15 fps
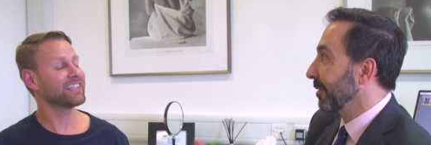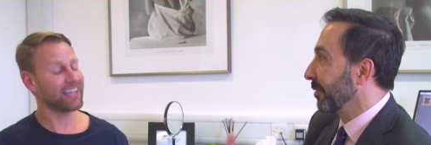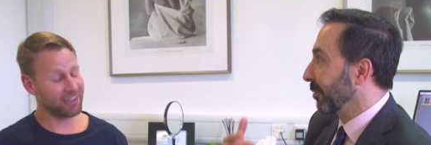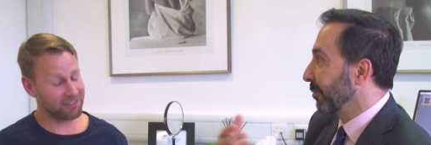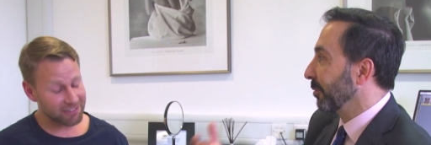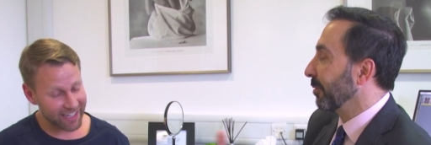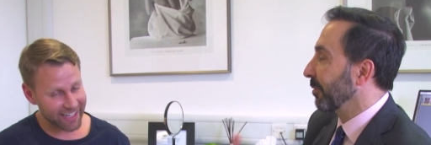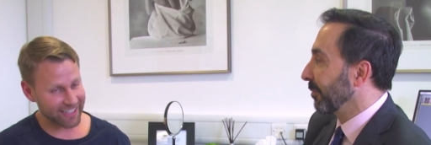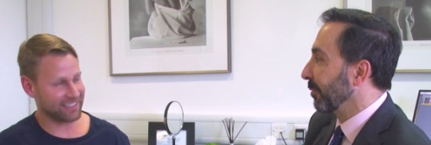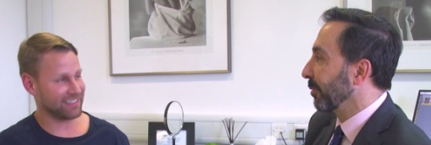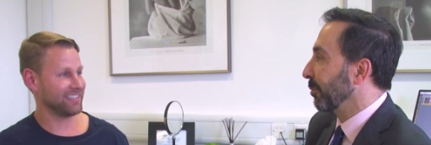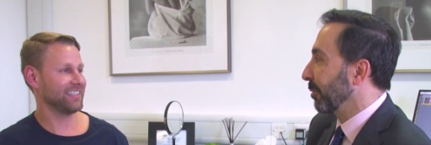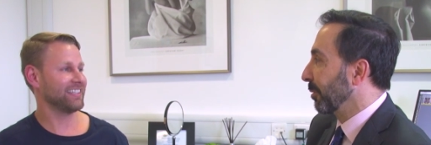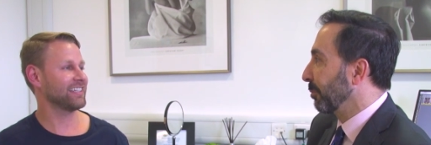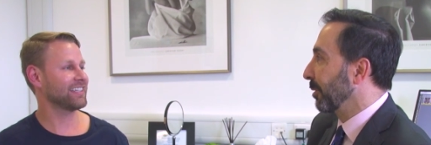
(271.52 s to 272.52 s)
Speaker 1: correct, what,
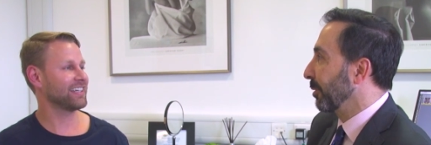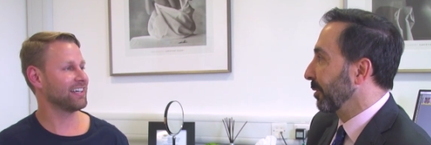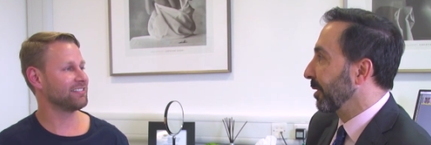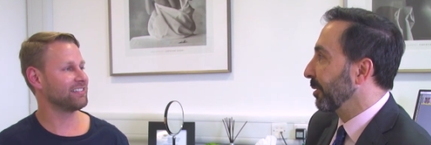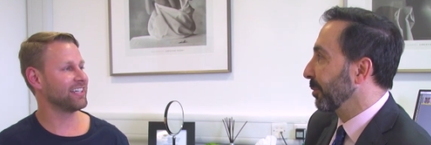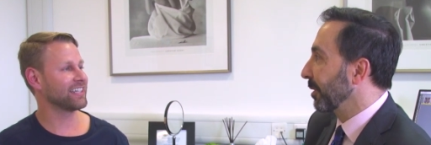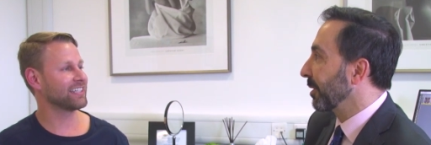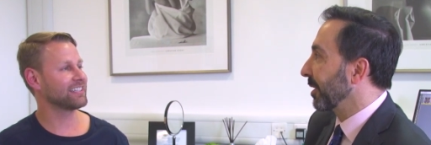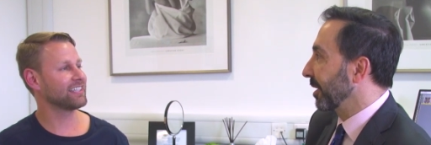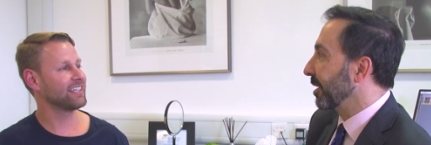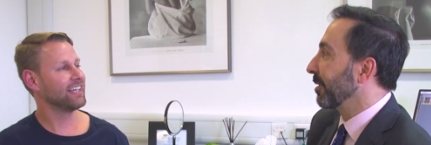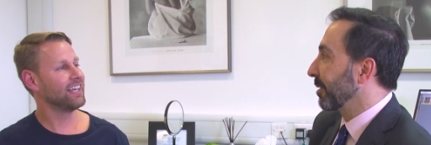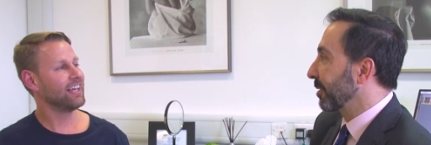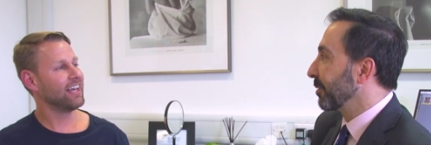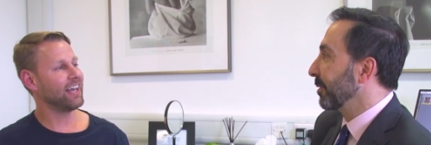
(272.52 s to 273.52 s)
what, what correct. you going to
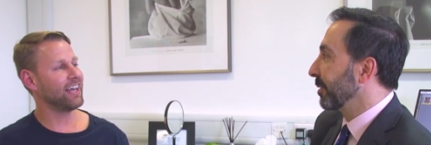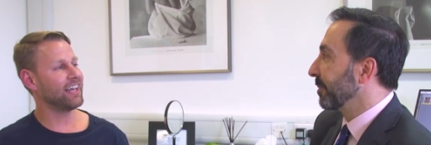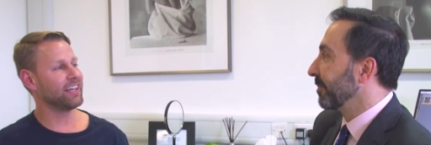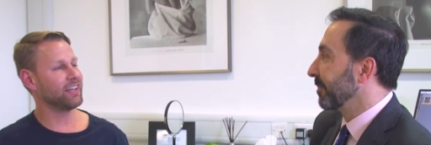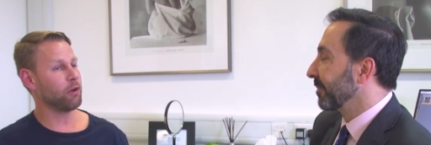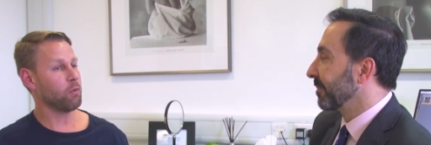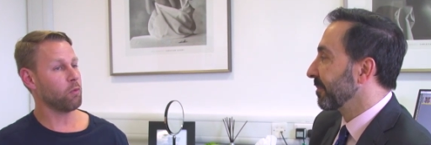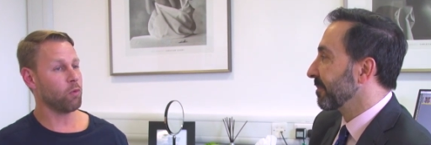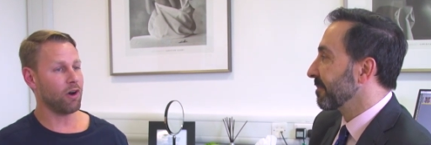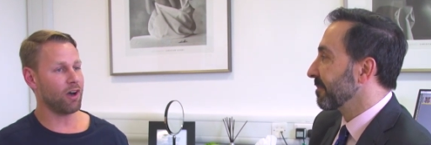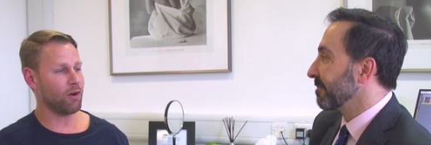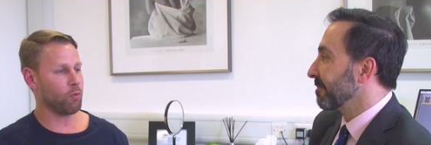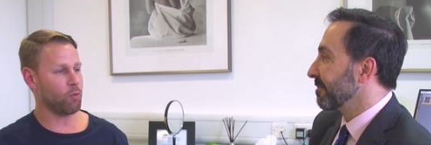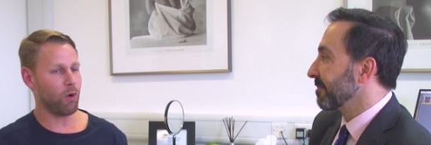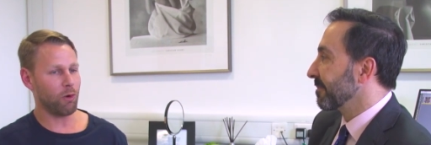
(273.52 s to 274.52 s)
go through. And
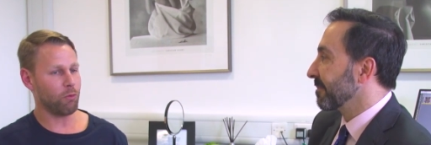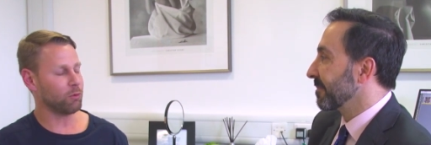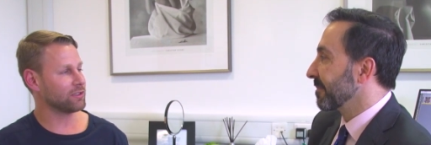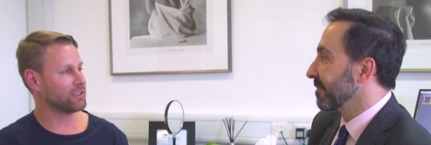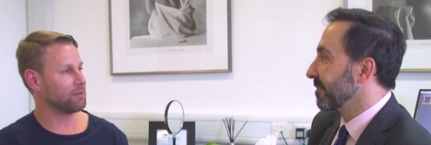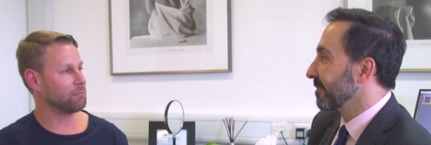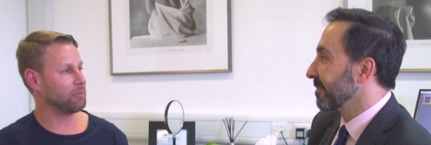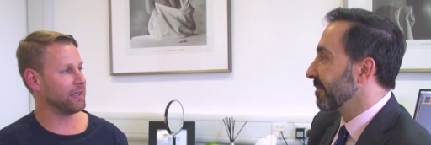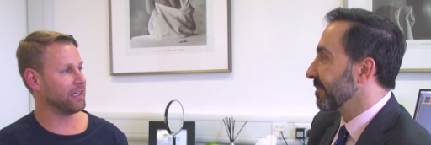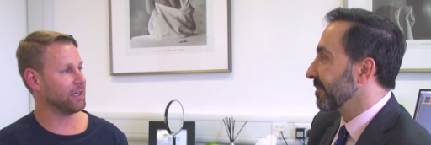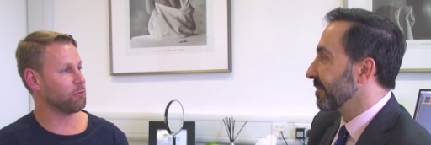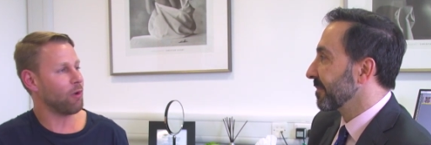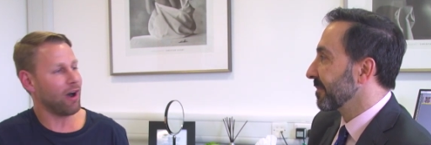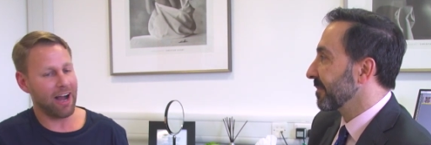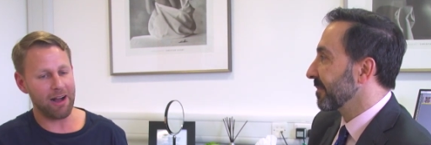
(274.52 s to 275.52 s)
Speaker 2: what, what would it be,
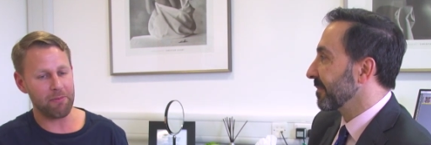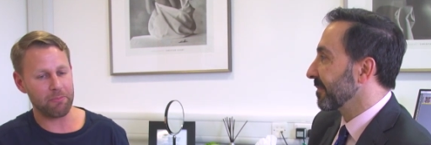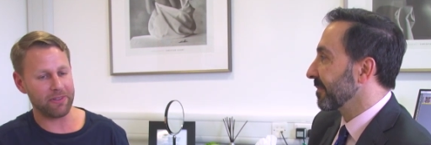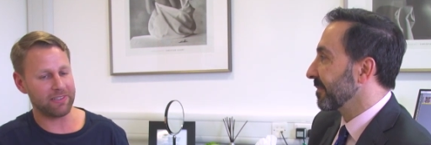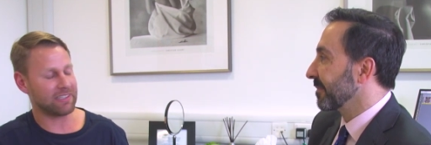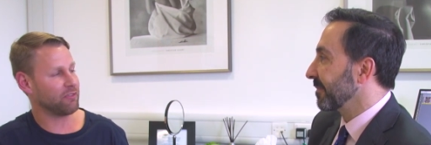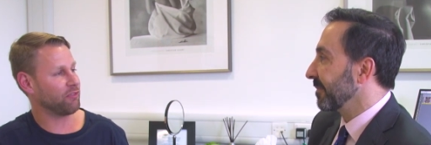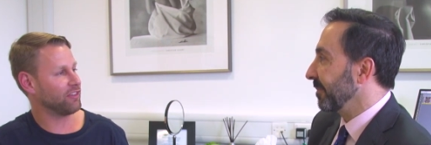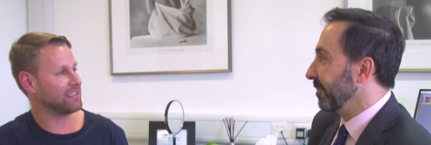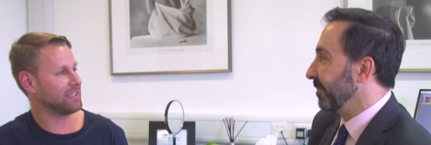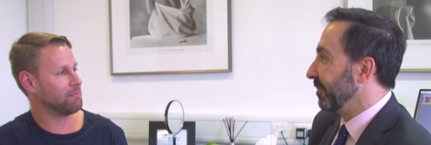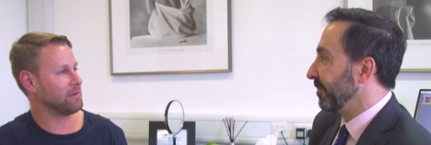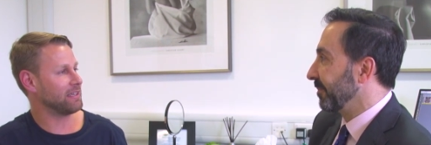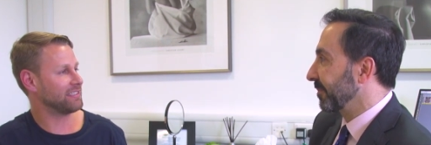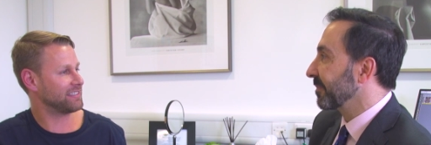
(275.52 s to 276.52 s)
what mm. happens mm. if it's a mm.
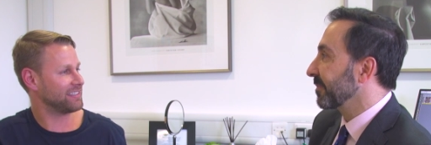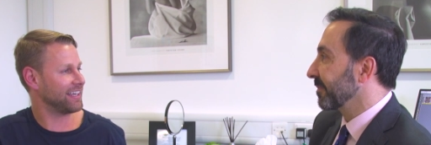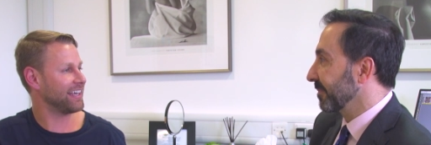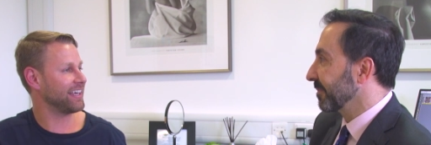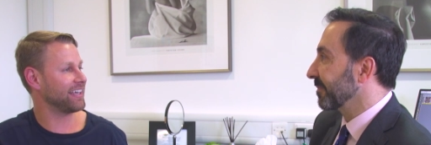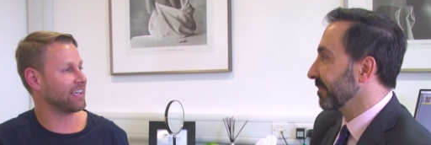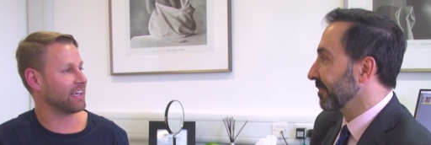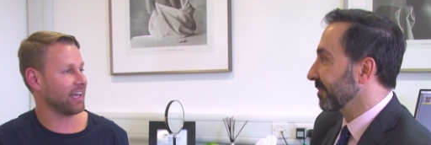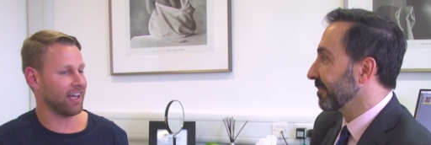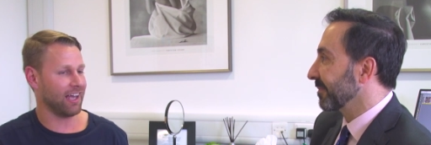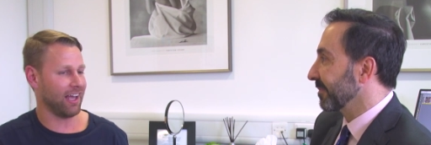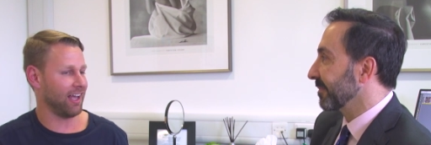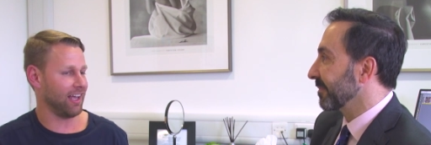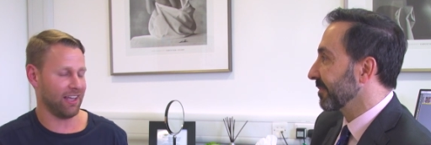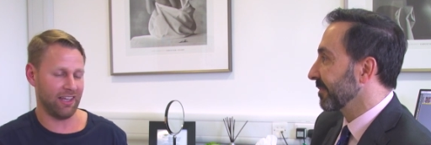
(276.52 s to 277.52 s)
mistake. Mm.
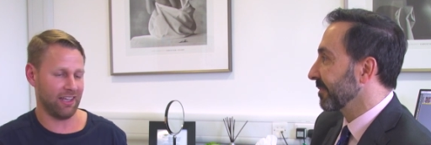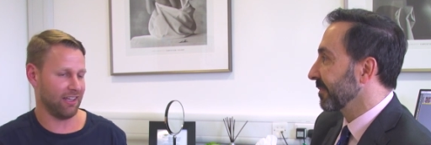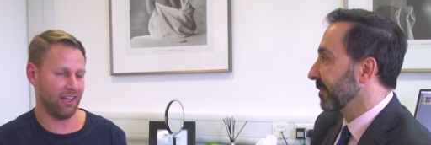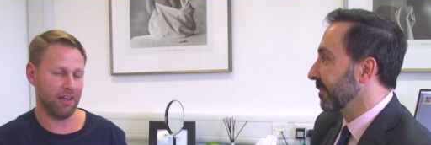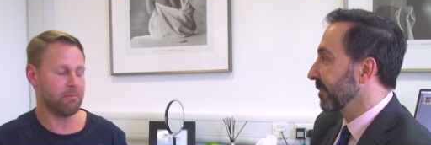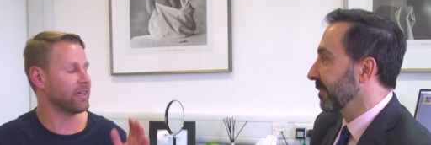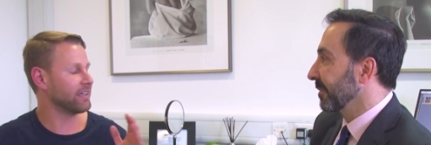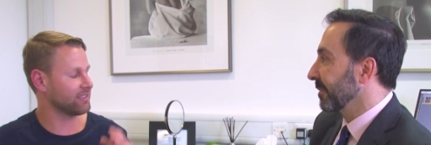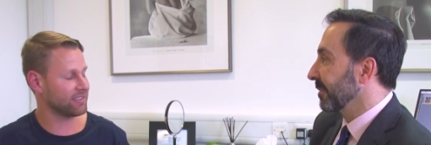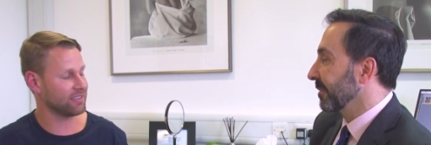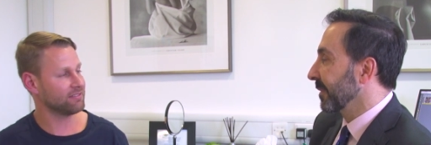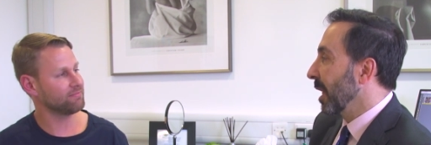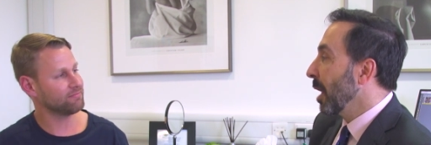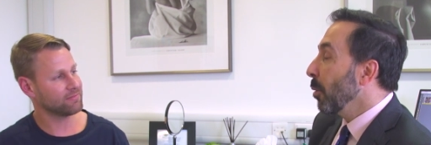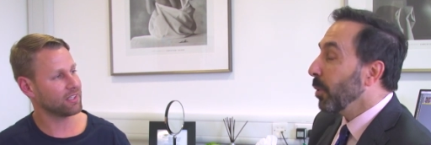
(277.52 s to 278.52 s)
mm. Amazing.
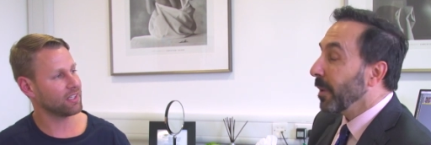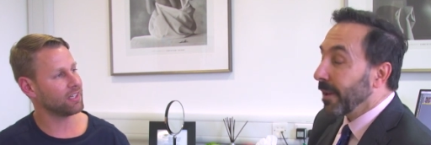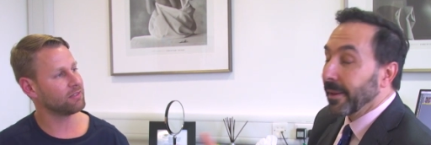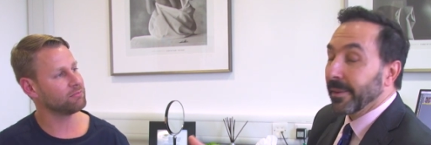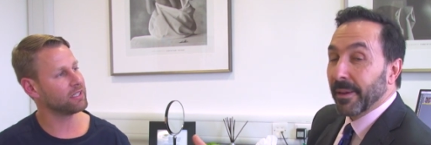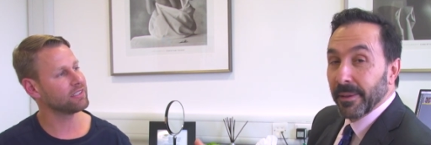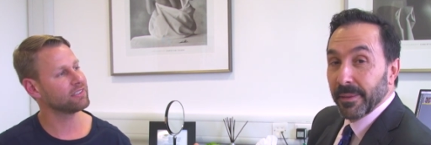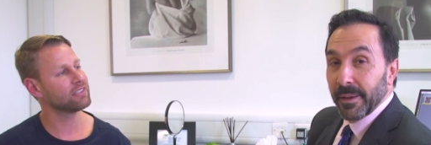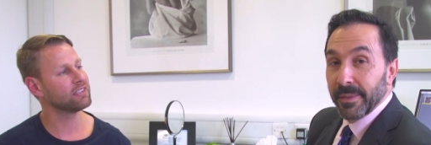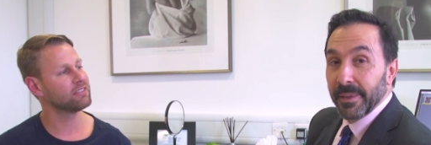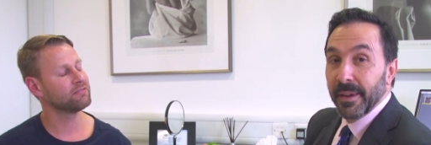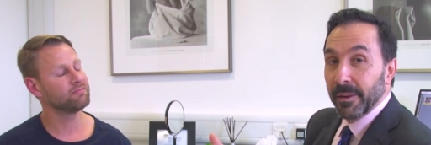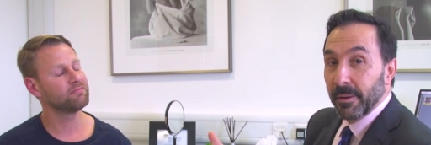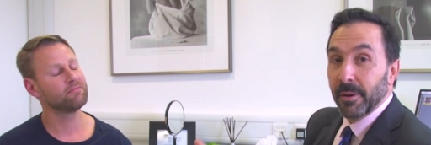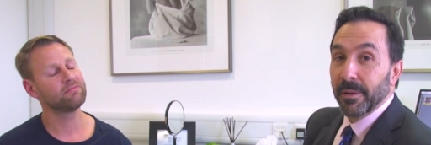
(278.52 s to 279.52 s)
Speaker 1: Well, Amazing. I, I, think
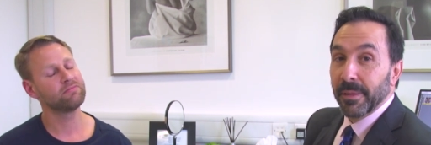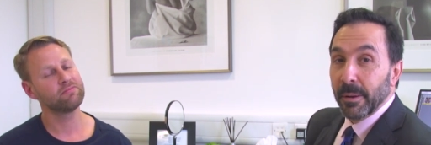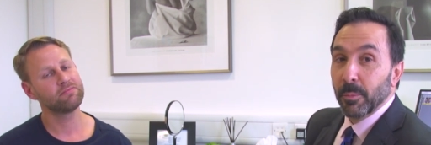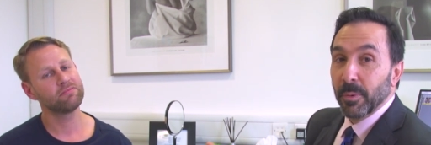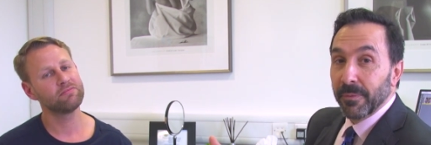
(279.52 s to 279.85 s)
a lot of that